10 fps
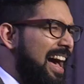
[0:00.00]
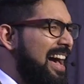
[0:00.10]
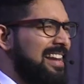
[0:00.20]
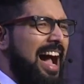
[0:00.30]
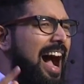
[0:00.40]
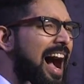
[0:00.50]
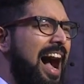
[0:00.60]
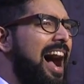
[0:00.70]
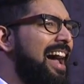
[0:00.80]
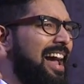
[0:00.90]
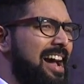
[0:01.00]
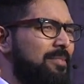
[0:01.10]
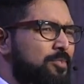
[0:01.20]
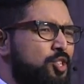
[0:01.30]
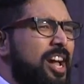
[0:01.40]
And I
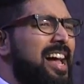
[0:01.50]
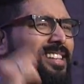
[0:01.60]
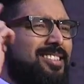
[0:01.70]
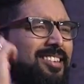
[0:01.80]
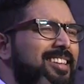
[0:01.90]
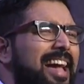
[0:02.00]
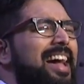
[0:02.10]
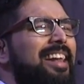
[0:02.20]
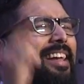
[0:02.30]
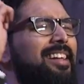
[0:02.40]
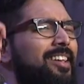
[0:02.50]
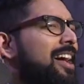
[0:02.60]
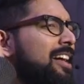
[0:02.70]
am just getting